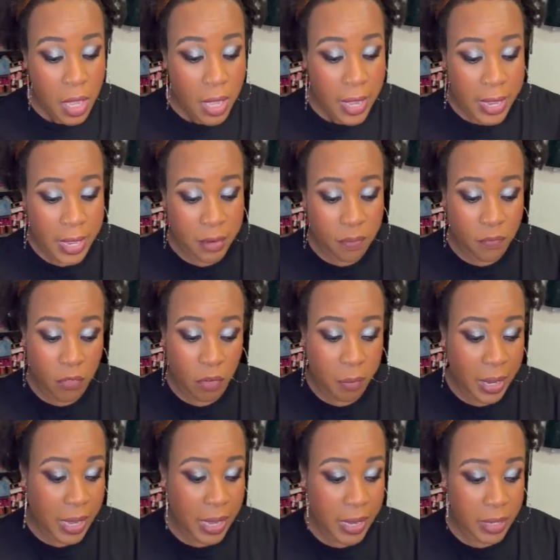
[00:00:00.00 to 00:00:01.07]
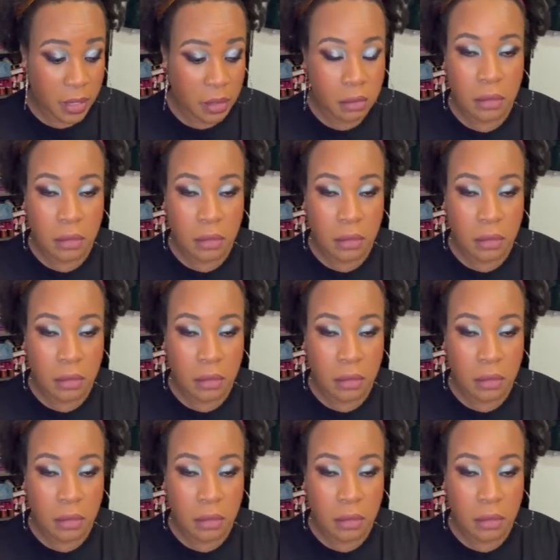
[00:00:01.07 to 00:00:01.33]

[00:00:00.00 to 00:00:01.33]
And for my